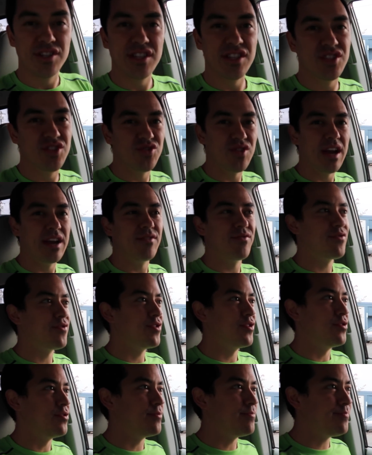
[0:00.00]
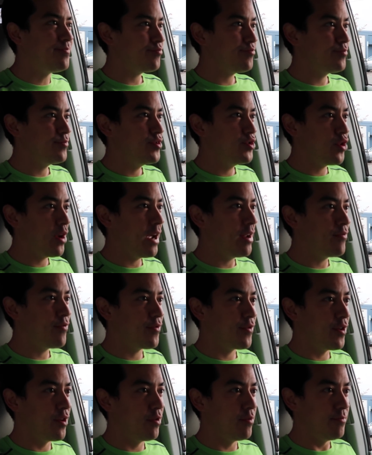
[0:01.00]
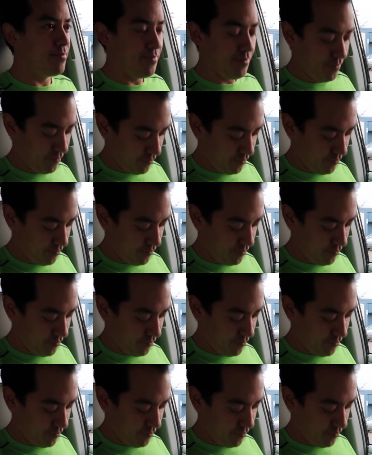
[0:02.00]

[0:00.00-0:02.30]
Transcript: It's just dried fruit. Dried fruit.